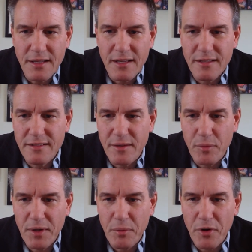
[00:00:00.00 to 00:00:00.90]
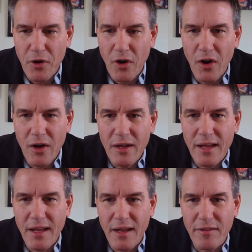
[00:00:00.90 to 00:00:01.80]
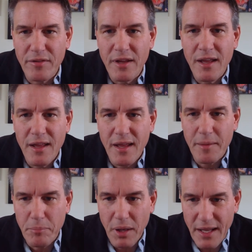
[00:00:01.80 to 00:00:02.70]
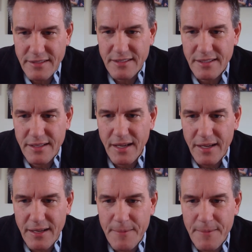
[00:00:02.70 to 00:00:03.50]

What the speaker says: is that we would all have a blessed day.